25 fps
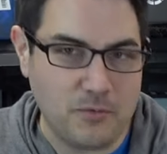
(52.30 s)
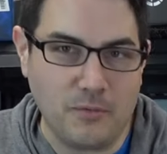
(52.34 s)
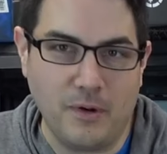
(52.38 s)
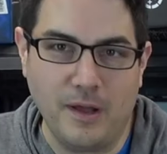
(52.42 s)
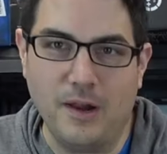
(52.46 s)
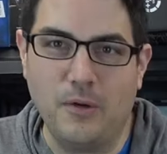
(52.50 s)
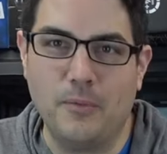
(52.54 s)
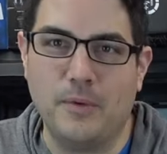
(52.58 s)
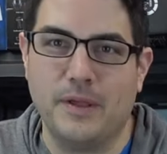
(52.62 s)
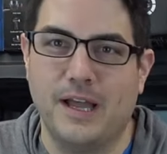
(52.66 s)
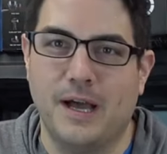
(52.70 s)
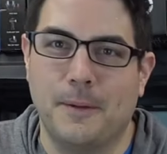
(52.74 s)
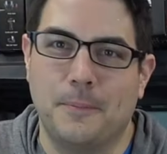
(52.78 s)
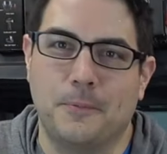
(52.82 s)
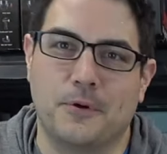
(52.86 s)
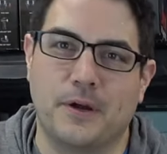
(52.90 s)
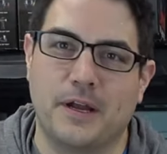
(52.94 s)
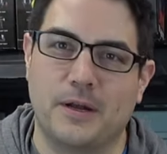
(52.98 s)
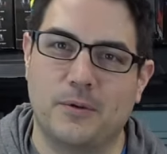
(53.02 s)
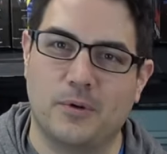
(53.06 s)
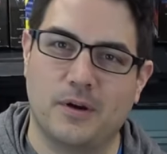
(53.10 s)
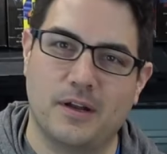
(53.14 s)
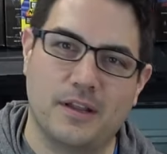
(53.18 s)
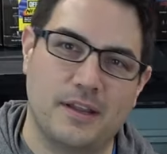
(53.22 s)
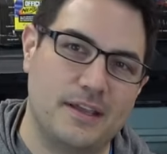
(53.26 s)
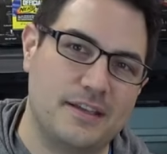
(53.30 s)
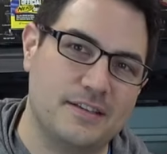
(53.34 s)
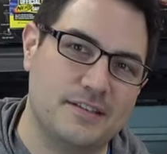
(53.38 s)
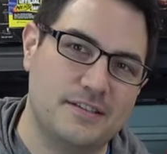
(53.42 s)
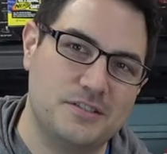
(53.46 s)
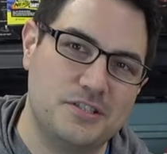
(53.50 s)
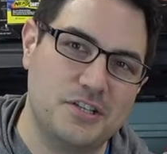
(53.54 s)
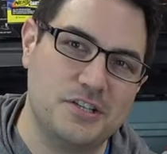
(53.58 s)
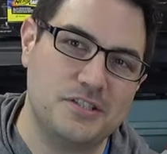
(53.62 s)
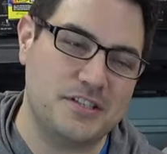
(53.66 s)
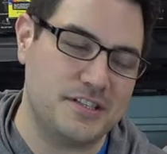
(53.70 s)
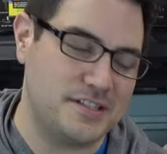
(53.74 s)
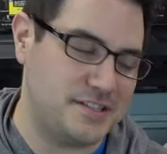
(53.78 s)
Why don't we upgrade one of
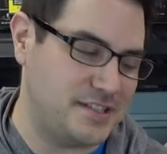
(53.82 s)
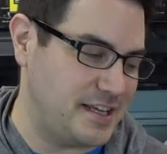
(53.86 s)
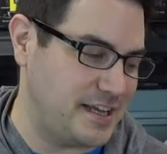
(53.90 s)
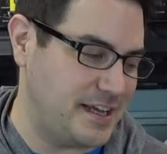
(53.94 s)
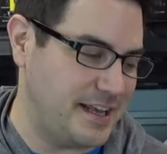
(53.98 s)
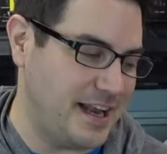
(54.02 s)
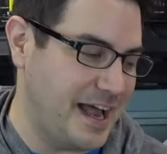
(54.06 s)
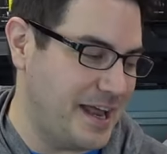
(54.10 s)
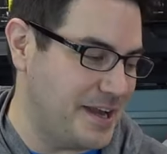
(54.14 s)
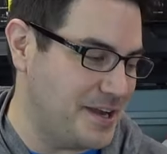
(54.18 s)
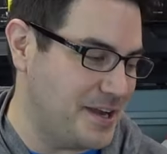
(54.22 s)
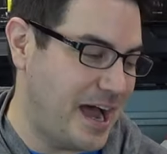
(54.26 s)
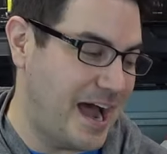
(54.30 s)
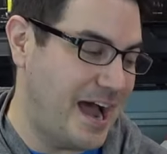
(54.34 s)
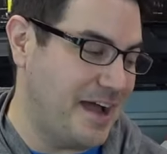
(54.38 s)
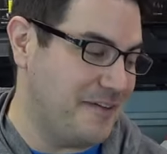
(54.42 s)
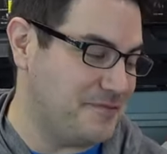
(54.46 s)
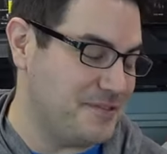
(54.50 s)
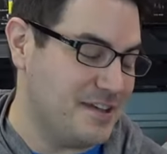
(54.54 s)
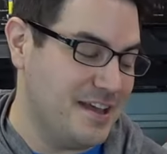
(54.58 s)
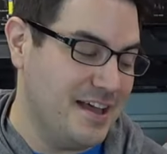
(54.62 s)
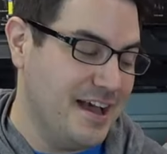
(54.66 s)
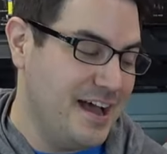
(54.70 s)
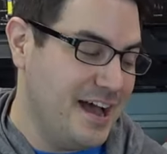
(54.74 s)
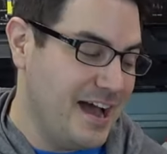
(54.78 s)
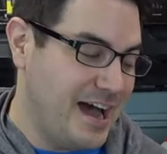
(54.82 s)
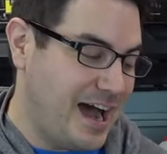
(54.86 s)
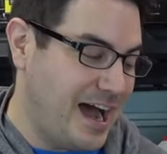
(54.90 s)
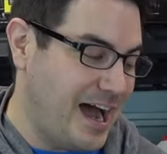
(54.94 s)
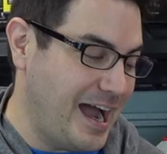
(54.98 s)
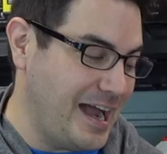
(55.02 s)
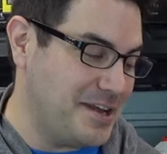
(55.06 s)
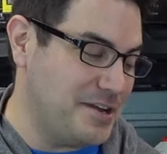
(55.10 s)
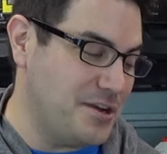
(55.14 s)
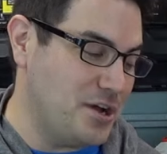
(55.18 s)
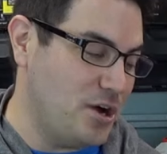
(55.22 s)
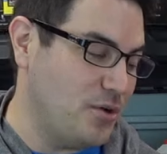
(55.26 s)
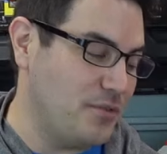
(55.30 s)
these just to see it? I, I've,
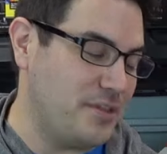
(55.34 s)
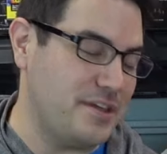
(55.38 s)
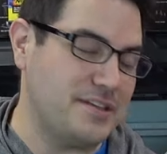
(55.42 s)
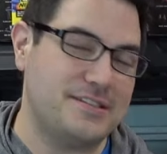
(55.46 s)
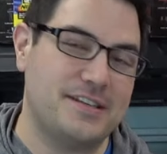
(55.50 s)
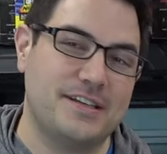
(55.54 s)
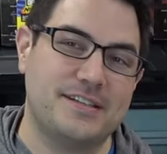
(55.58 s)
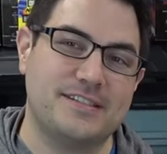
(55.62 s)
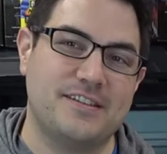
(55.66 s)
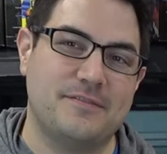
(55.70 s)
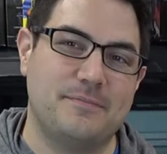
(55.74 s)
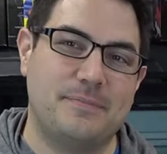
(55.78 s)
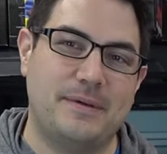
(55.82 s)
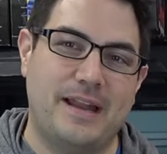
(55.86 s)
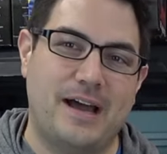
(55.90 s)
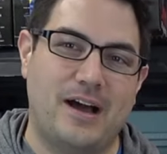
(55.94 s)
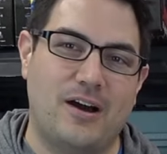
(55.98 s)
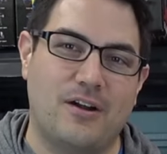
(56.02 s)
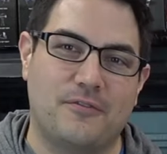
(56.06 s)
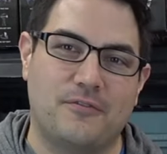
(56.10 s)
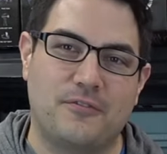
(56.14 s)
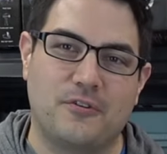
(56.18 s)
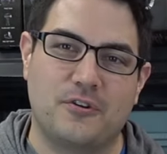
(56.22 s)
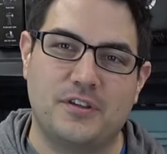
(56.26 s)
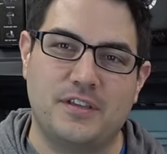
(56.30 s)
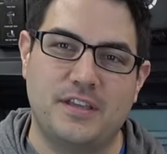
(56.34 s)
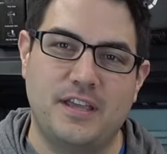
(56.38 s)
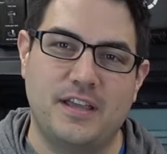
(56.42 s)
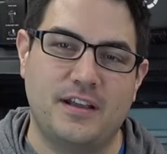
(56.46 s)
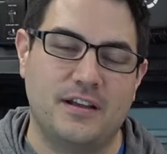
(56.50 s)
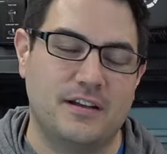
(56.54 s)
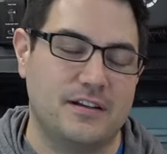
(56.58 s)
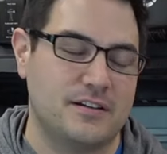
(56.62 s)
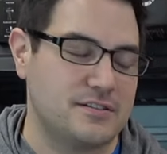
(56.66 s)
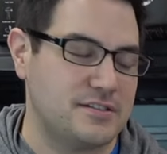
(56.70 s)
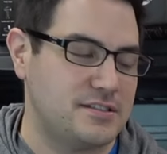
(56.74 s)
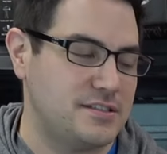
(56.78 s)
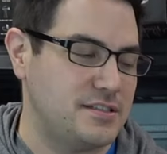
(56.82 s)
I know these things have been out for
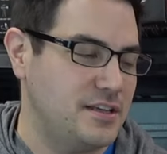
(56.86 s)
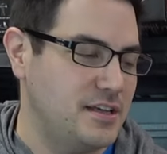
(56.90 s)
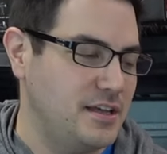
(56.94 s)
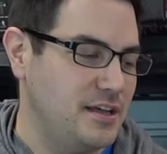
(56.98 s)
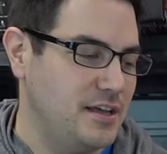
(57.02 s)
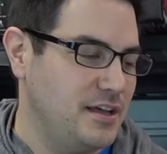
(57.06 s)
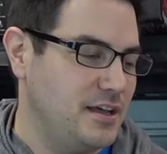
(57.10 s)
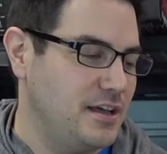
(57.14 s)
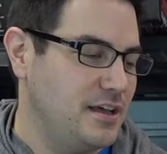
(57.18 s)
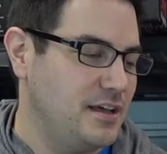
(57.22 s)
years.